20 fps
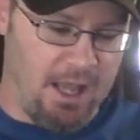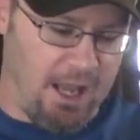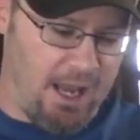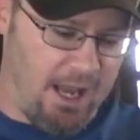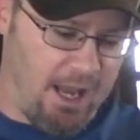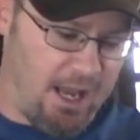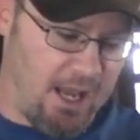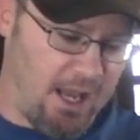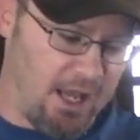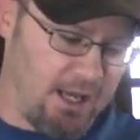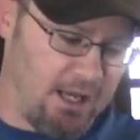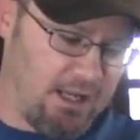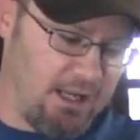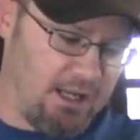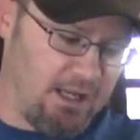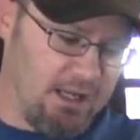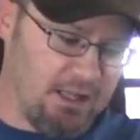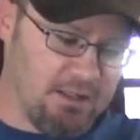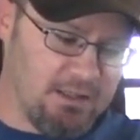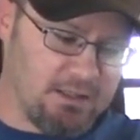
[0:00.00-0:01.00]
And
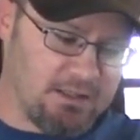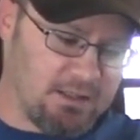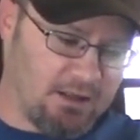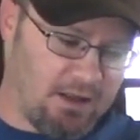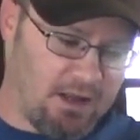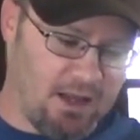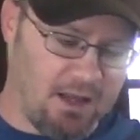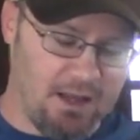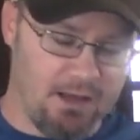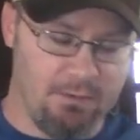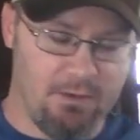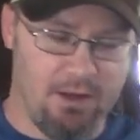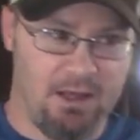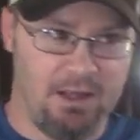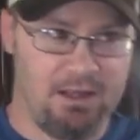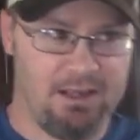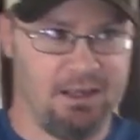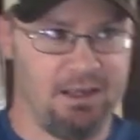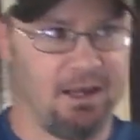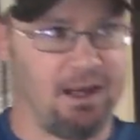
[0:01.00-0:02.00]
in the time,
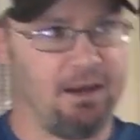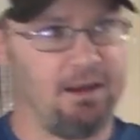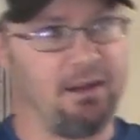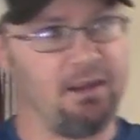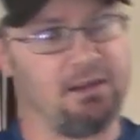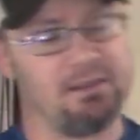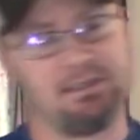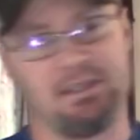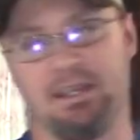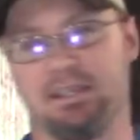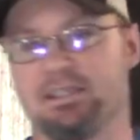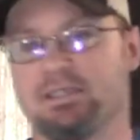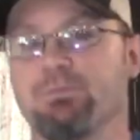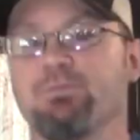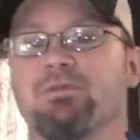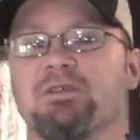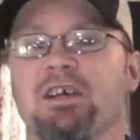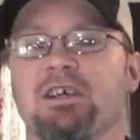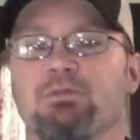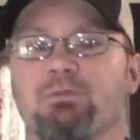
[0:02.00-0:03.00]
I say
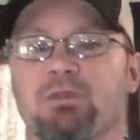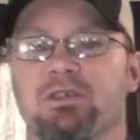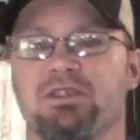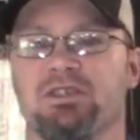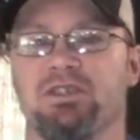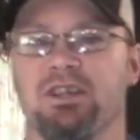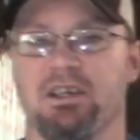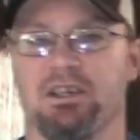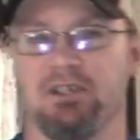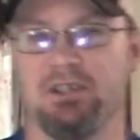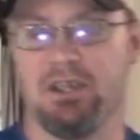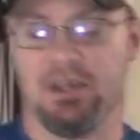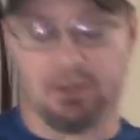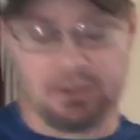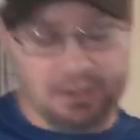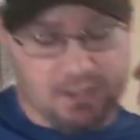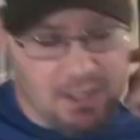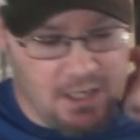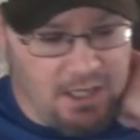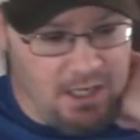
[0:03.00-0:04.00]
it's been 6
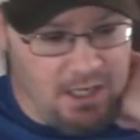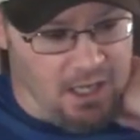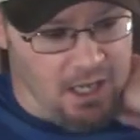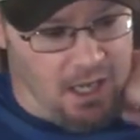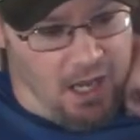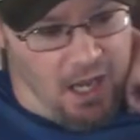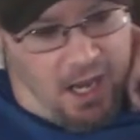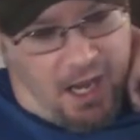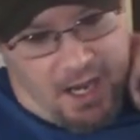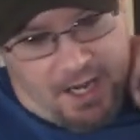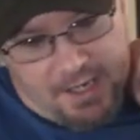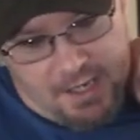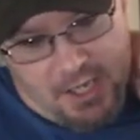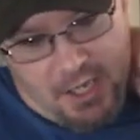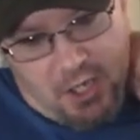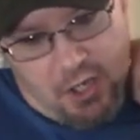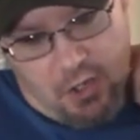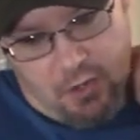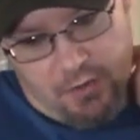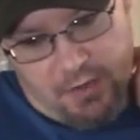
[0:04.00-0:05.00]
years, I
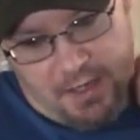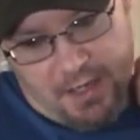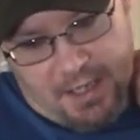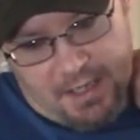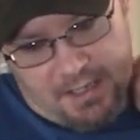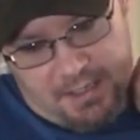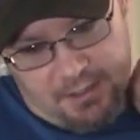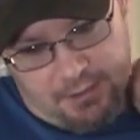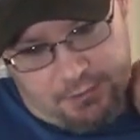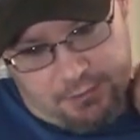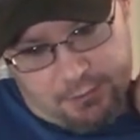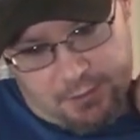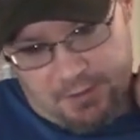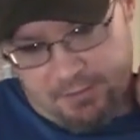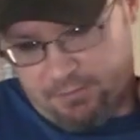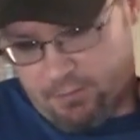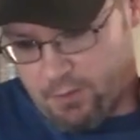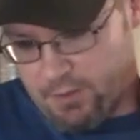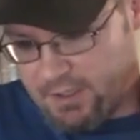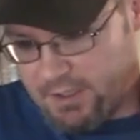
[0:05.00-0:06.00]
know that I killed 3
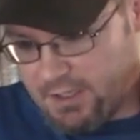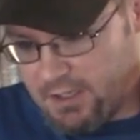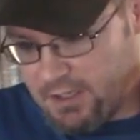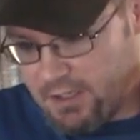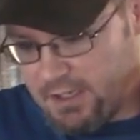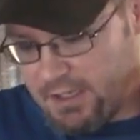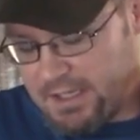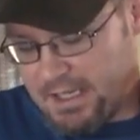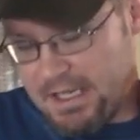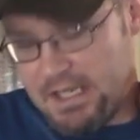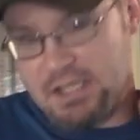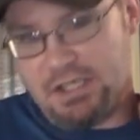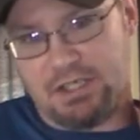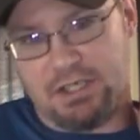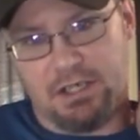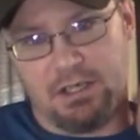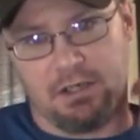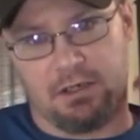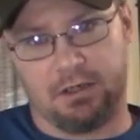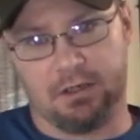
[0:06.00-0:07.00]
or 4 deer each
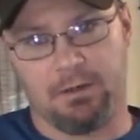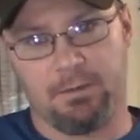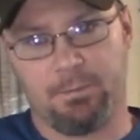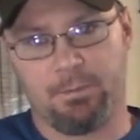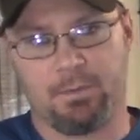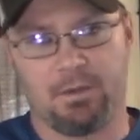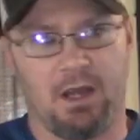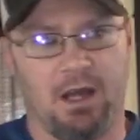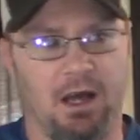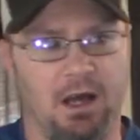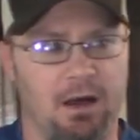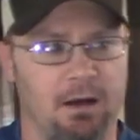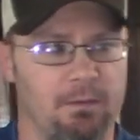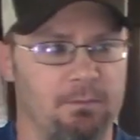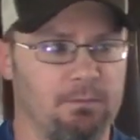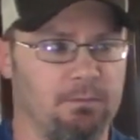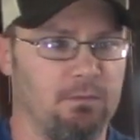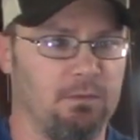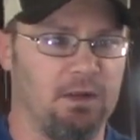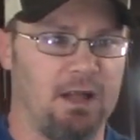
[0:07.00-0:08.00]
year.
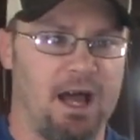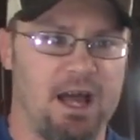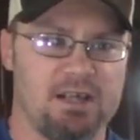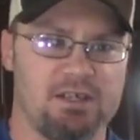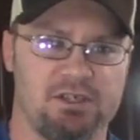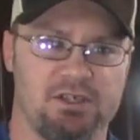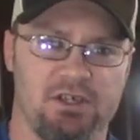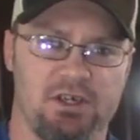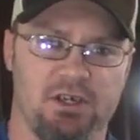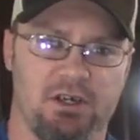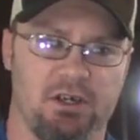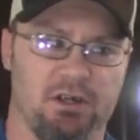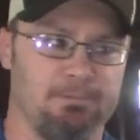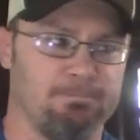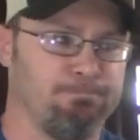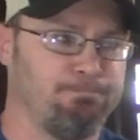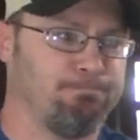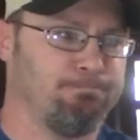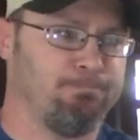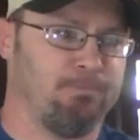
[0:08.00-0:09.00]
Last
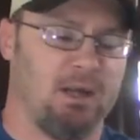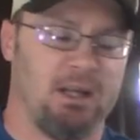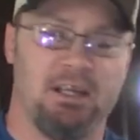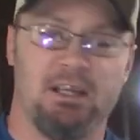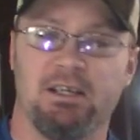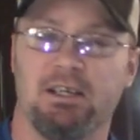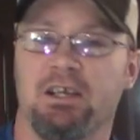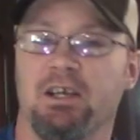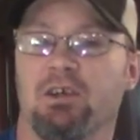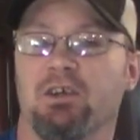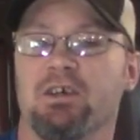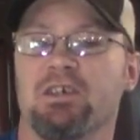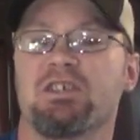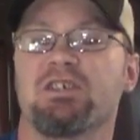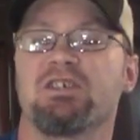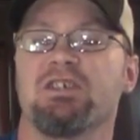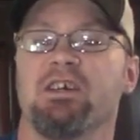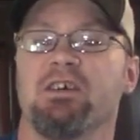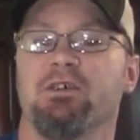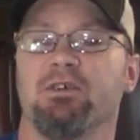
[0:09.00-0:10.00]
year, I didn't kill a
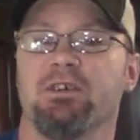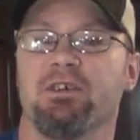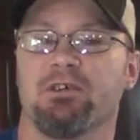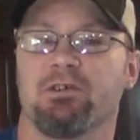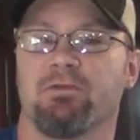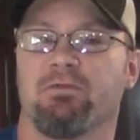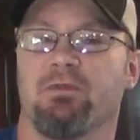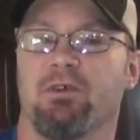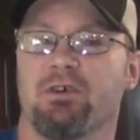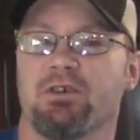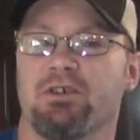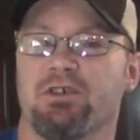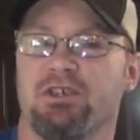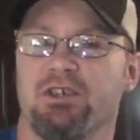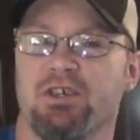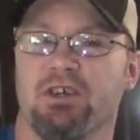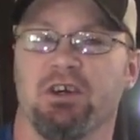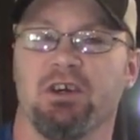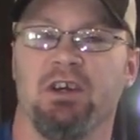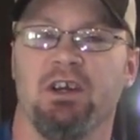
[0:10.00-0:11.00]
single deer first
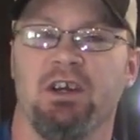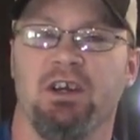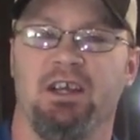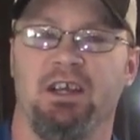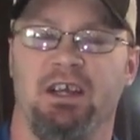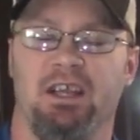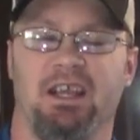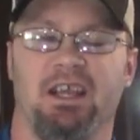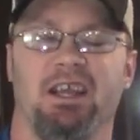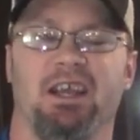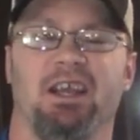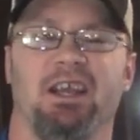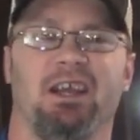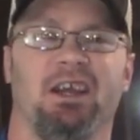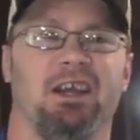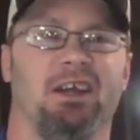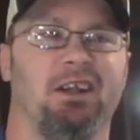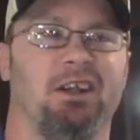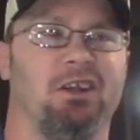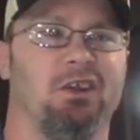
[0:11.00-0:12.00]
year
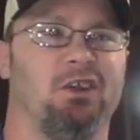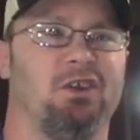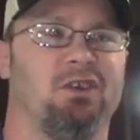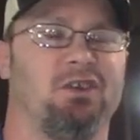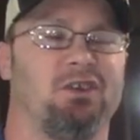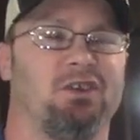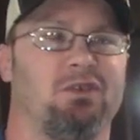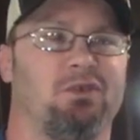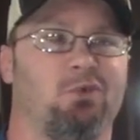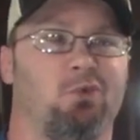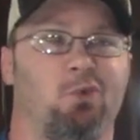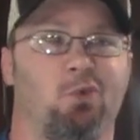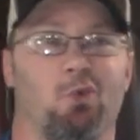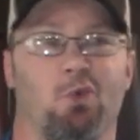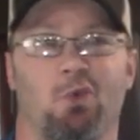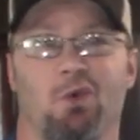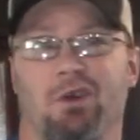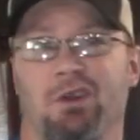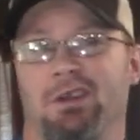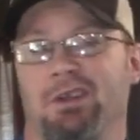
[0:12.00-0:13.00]
in
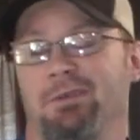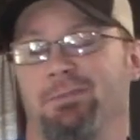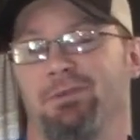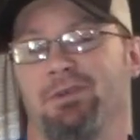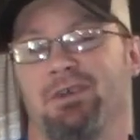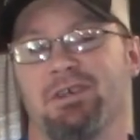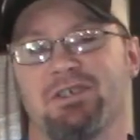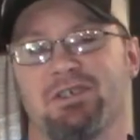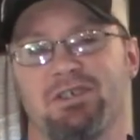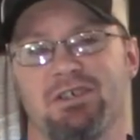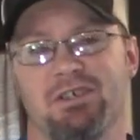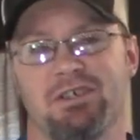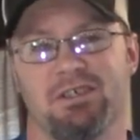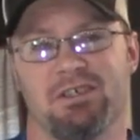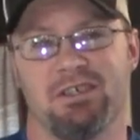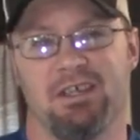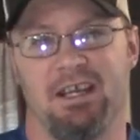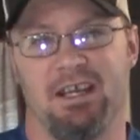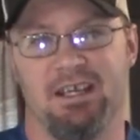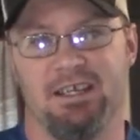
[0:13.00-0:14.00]
20 plus
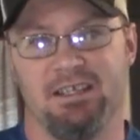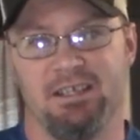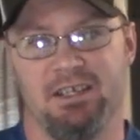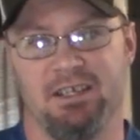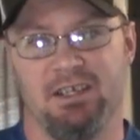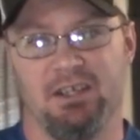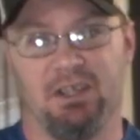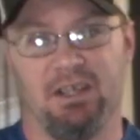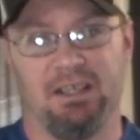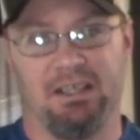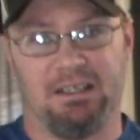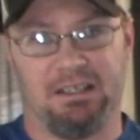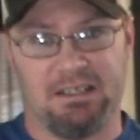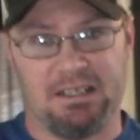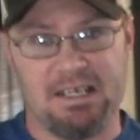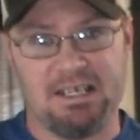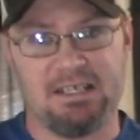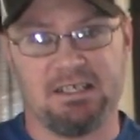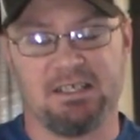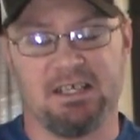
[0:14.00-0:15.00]
years that I didn't kill at
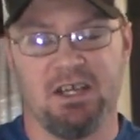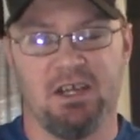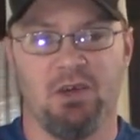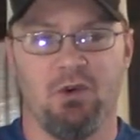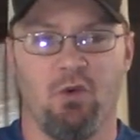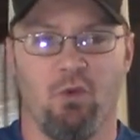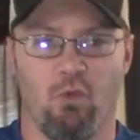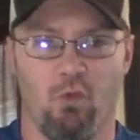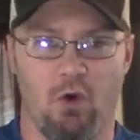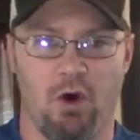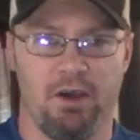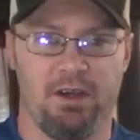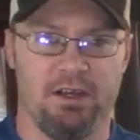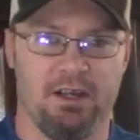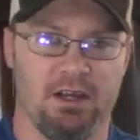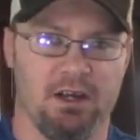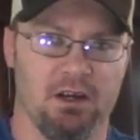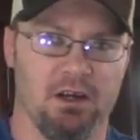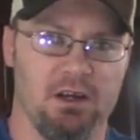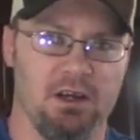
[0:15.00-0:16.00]
least 1
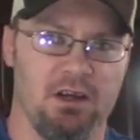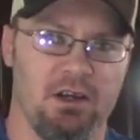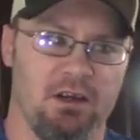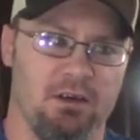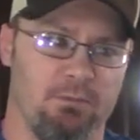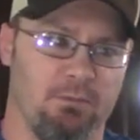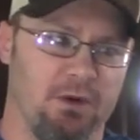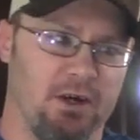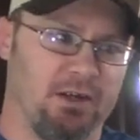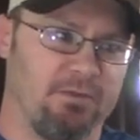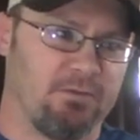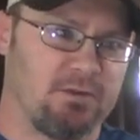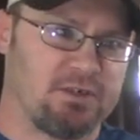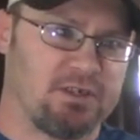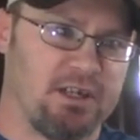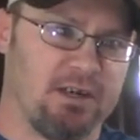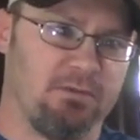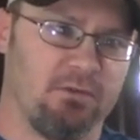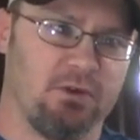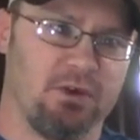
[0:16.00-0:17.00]
deer. But for
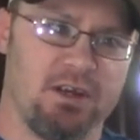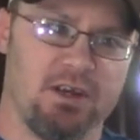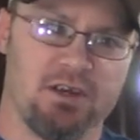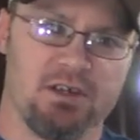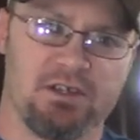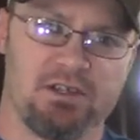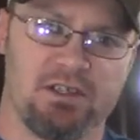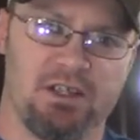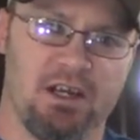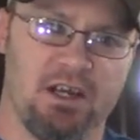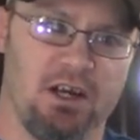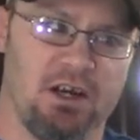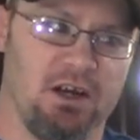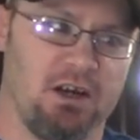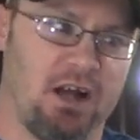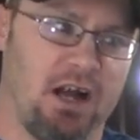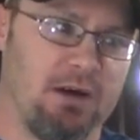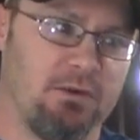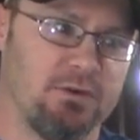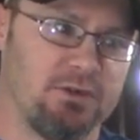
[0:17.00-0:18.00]
several years
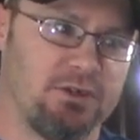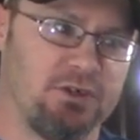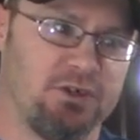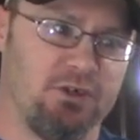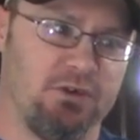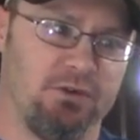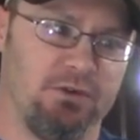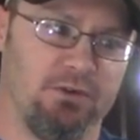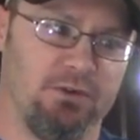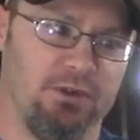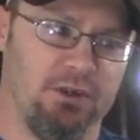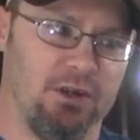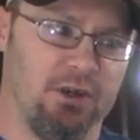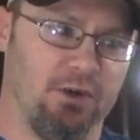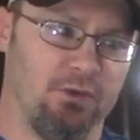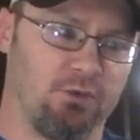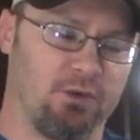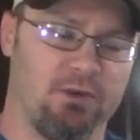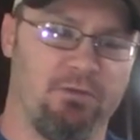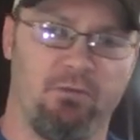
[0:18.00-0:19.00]
there, I was shooting 3
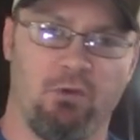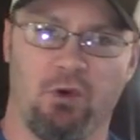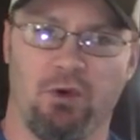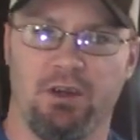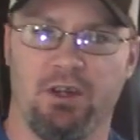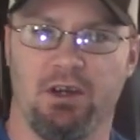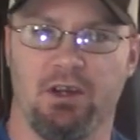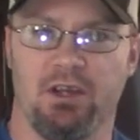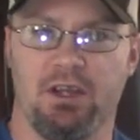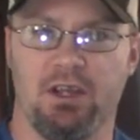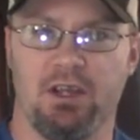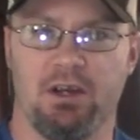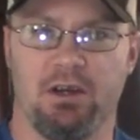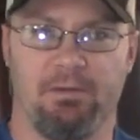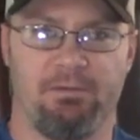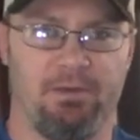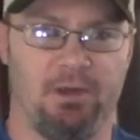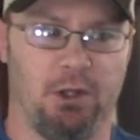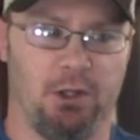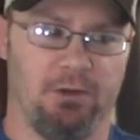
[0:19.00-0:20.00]
or 4 deer a
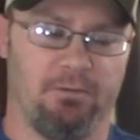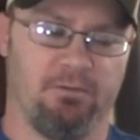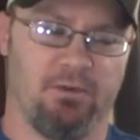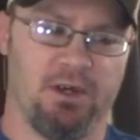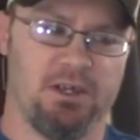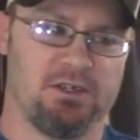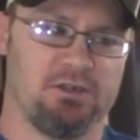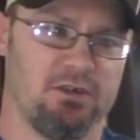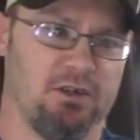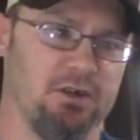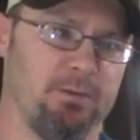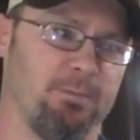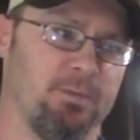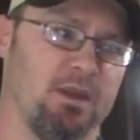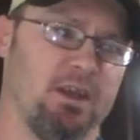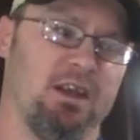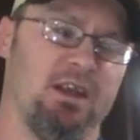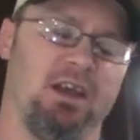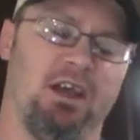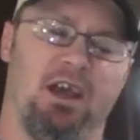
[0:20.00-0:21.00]
year, filling the freezer
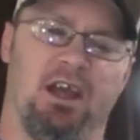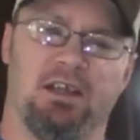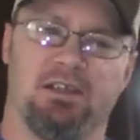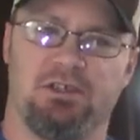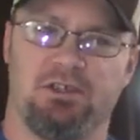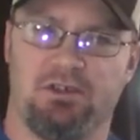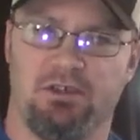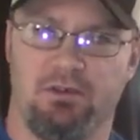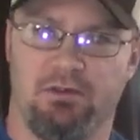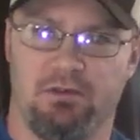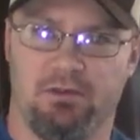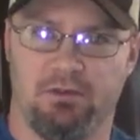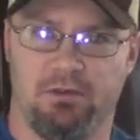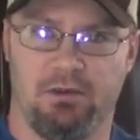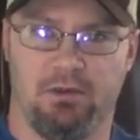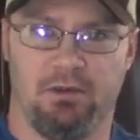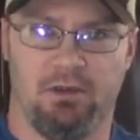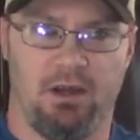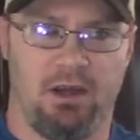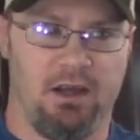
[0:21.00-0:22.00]
up and
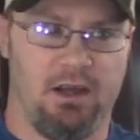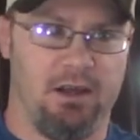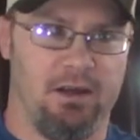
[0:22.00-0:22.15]
shooting.